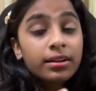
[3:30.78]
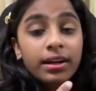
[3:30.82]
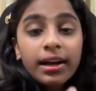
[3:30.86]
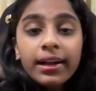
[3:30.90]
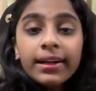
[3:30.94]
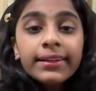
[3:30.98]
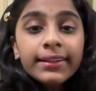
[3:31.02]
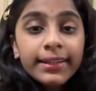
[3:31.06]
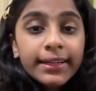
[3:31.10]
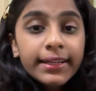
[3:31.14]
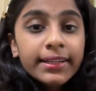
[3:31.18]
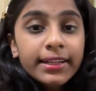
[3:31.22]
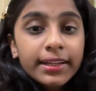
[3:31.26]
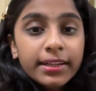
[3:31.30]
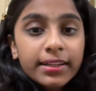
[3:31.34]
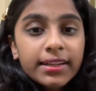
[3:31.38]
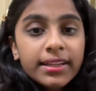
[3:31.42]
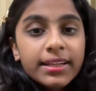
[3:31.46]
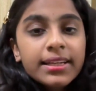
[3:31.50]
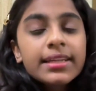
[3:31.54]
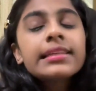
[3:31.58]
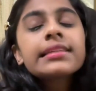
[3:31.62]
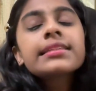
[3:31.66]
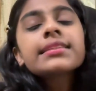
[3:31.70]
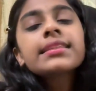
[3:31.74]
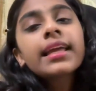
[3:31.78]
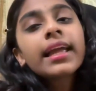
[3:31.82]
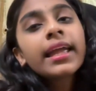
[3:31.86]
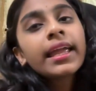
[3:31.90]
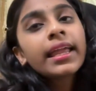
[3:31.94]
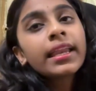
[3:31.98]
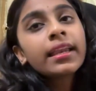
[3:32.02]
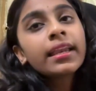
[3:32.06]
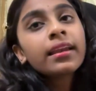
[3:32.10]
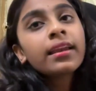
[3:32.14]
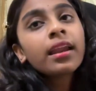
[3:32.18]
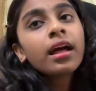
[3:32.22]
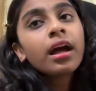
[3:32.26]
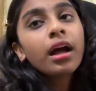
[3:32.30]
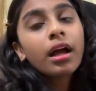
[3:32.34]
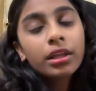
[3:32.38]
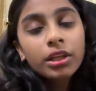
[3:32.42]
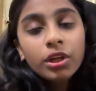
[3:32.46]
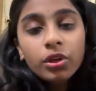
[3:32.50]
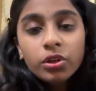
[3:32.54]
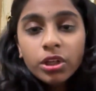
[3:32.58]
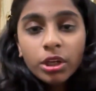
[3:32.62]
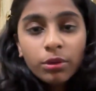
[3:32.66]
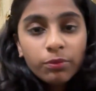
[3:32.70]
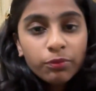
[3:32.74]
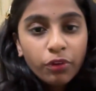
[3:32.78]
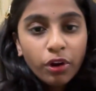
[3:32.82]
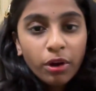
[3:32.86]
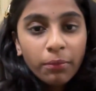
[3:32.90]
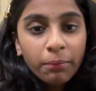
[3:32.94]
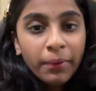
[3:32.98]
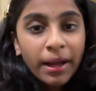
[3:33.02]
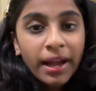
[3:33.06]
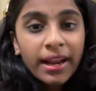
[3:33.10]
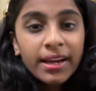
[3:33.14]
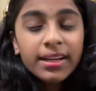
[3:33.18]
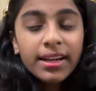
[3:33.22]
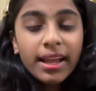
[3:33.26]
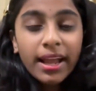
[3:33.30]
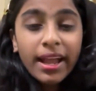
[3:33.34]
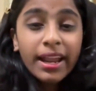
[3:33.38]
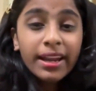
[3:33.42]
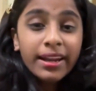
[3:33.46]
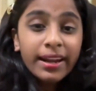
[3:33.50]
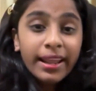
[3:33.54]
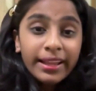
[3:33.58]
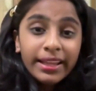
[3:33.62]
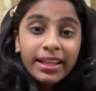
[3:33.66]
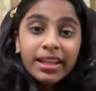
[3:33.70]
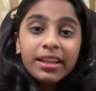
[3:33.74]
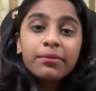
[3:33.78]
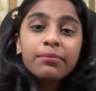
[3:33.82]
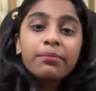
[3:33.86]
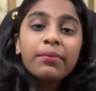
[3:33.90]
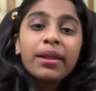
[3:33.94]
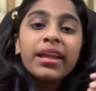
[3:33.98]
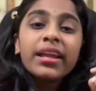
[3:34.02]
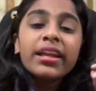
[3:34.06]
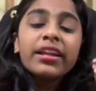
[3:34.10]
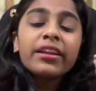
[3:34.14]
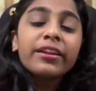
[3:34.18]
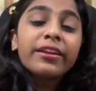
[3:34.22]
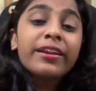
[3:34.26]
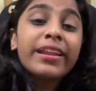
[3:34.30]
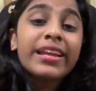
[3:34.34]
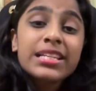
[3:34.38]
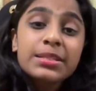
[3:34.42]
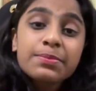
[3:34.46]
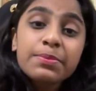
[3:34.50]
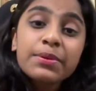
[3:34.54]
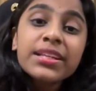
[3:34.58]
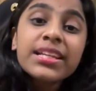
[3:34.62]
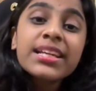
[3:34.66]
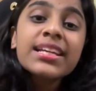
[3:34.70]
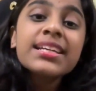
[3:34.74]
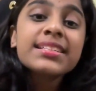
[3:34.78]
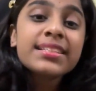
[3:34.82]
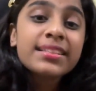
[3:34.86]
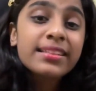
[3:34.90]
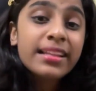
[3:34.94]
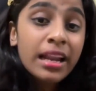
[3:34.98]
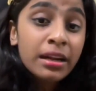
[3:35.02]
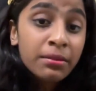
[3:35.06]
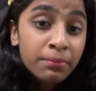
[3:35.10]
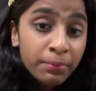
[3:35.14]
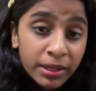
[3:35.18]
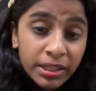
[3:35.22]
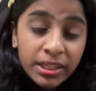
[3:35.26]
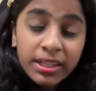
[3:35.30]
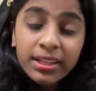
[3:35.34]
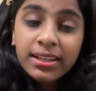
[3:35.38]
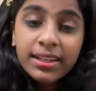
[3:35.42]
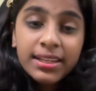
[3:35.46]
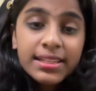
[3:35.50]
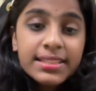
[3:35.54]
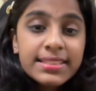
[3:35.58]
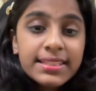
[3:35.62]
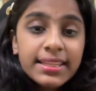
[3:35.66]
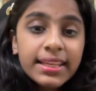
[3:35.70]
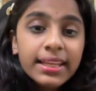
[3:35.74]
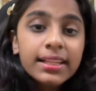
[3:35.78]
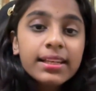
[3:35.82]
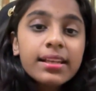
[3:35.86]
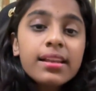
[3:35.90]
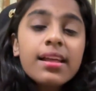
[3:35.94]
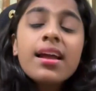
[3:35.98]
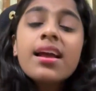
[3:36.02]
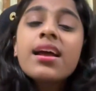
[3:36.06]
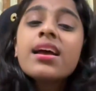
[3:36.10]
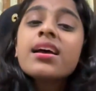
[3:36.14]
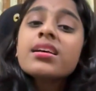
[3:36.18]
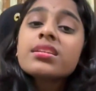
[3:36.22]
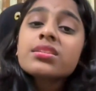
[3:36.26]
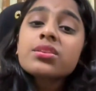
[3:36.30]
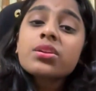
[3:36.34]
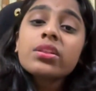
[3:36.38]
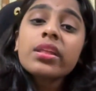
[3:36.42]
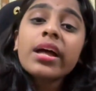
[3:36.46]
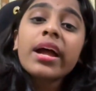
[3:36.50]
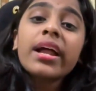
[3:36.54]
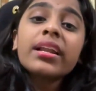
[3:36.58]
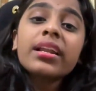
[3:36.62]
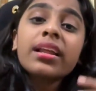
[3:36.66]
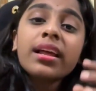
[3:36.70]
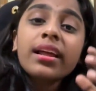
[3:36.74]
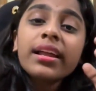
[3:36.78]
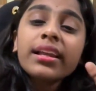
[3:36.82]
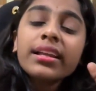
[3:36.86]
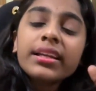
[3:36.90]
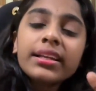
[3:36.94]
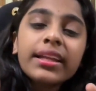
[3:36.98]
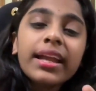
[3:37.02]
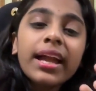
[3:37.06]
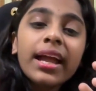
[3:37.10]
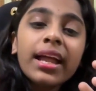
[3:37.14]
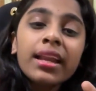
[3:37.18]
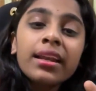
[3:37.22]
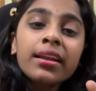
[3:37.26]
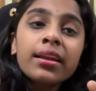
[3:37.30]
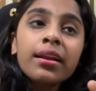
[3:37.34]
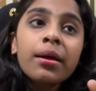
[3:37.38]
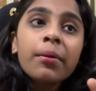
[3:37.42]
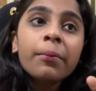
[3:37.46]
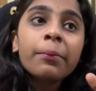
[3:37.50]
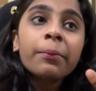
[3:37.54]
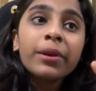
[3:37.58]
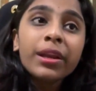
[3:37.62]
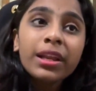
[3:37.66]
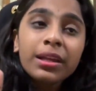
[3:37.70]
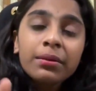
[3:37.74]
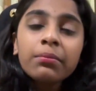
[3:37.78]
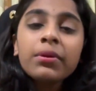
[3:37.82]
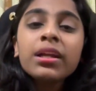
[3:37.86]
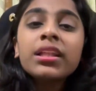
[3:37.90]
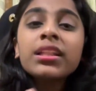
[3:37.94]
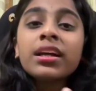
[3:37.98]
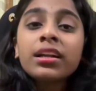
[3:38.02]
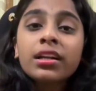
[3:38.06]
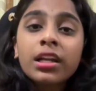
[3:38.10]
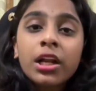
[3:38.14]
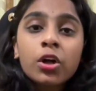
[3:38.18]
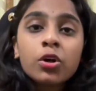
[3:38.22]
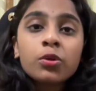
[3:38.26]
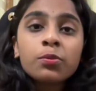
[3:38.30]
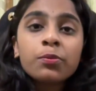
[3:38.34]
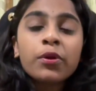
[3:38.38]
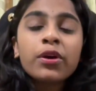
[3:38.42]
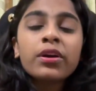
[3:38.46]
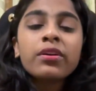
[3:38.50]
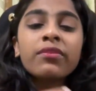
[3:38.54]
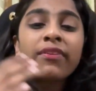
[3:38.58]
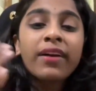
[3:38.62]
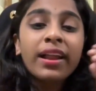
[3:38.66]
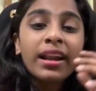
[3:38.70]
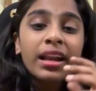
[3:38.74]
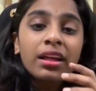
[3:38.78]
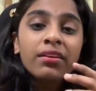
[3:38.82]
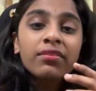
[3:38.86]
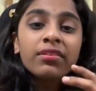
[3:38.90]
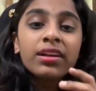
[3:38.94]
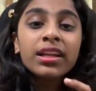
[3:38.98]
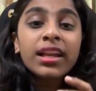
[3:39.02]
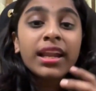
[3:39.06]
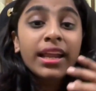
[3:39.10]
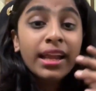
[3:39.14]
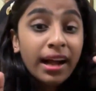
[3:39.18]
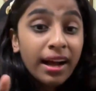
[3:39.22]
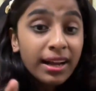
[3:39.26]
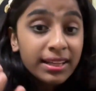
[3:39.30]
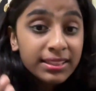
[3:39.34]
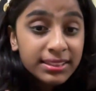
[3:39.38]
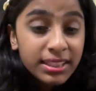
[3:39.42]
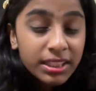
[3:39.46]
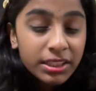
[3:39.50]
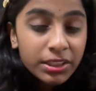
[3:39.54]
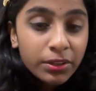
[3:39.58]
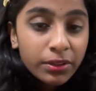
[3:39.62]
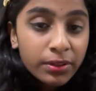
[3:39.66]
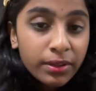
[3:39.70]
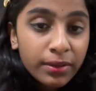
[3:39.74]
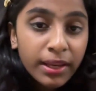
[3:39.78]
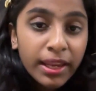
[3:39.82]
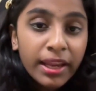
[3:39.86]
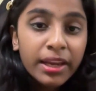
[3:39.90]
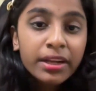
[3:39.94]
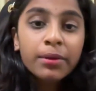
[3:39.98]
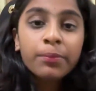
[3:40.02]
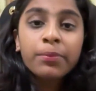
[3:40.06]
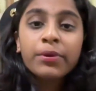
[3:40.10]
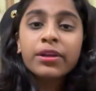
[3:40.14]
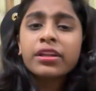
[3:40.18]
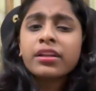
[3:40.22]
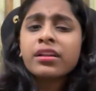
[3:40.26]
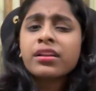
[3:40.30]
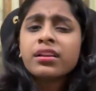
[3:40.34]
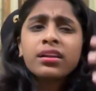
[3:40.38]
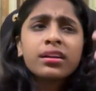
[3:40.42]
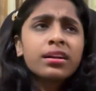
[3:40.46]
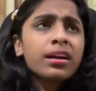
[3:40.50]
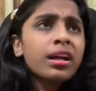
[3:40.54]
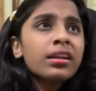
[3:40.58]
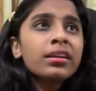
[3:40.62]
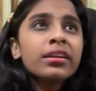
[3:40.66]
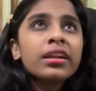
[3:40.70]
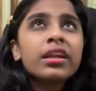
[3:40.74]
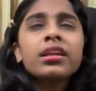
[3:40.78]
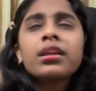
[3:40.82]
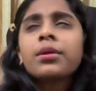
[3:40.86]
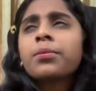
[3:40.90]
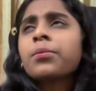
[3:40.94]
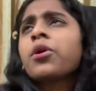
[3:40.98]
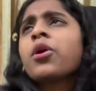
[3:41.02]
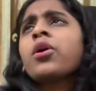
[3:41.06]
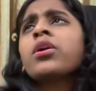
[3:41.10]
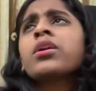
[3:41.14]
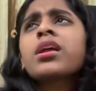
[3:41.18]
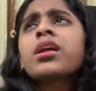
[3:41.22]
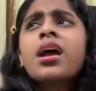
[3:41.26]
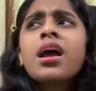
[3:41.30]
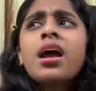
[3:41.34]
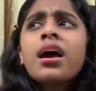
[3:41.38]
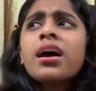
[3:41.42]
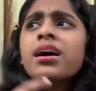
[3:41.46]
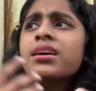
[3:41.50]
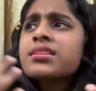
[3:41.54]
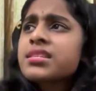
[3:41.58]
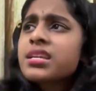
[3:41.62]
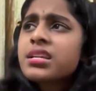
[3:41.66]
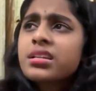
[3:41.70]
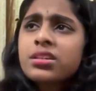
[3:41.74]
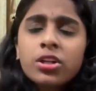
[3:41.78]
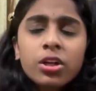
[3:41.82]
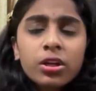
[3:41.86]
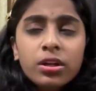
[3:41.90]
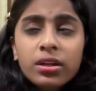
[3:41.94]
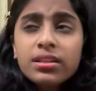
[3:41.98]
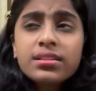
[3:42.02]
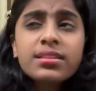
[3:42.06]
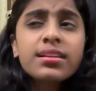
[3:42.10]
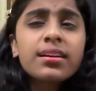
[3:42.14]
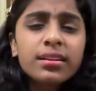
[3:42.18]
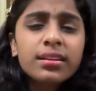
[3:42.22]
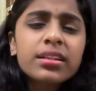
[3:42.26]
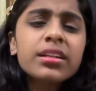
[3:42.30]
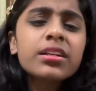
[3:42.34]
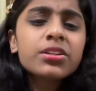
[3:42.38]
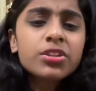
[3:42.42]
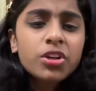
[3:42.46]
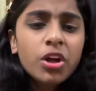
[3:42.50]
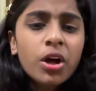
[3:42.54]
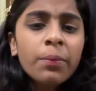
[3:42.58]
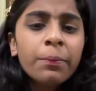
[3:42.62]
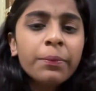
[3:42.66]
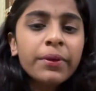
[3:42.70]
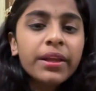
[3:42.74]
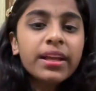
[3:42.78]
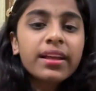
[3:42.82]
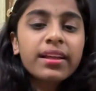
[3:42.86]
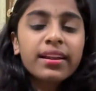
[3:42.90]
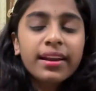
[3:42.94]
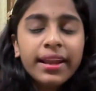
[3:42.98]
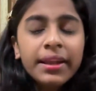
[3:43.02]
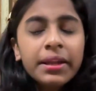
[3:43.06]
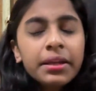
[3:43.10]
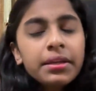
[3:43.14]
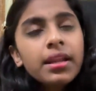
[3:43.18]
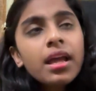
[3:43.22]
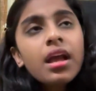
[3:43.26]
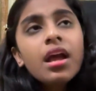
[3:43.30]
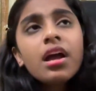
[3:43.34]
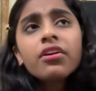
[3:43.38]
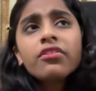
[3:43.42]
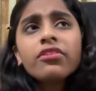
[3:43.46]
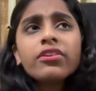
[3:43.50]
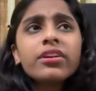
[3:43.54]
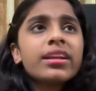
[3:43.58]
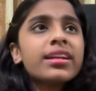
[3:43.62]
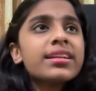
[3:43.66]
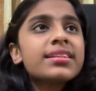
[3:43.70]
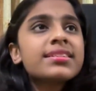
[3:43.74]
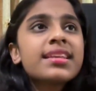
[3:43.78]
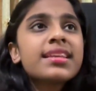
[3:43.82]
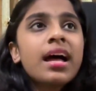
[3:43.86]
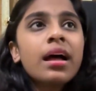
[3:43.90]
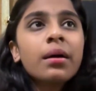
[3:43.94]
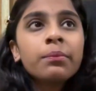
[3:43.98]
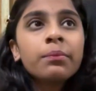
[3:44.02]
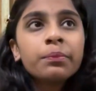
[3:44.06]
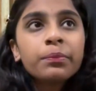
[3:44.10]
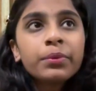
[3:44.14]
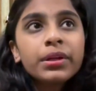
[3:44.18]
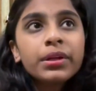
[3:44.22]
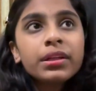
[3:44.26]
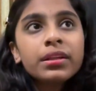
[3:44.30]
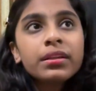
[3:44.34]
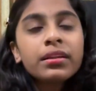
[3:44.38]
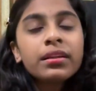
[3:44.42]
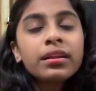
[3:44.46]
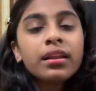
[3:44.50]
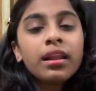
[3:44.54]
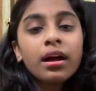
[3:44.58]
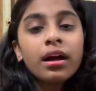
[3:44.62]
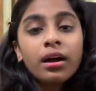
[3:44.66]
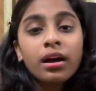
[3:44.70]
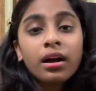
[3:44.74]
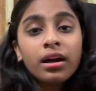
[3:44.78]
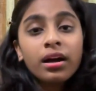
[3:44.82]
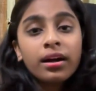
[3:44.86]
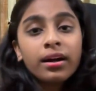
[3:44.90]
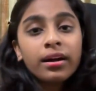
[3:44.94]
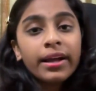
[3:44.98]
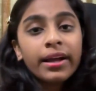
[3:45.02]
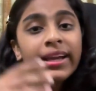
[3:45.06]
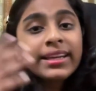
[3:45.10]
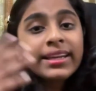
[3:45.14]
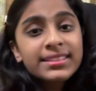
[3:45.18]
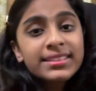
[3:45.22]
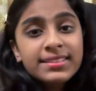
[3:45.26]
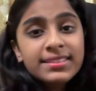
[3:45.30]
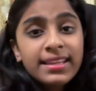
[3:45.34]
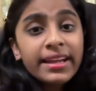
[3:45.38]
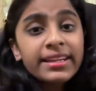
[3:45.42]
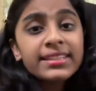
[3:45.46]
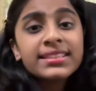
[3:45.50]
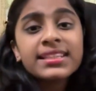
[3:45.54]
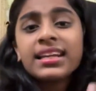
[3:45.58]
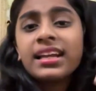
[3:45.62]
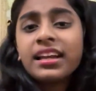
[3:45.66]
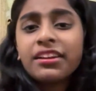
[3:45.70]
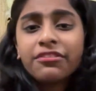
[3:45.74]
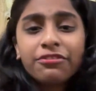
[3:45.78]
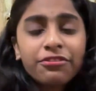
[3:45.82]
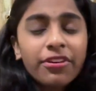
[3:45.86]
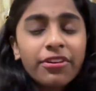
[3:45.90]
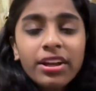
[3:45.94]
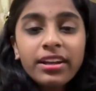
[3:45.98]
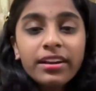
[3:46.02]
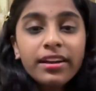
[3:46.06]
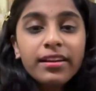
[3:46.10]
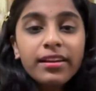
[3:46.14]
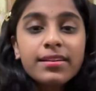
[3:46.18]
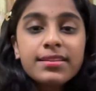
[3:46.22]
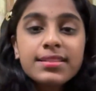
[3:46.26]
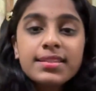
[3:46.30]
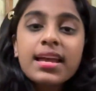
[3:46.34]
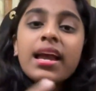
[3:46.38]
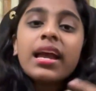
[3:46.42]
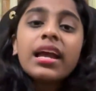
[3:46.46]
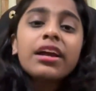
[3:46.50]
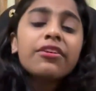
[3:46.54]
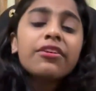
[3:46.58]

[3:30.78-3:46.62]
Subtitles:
content it is in a YouTube format, and I can make it an expertise in that particular skill so that it can bring me that output whenever I ask it to create a particular content about a certain topic, right? For example, exercising and fitness.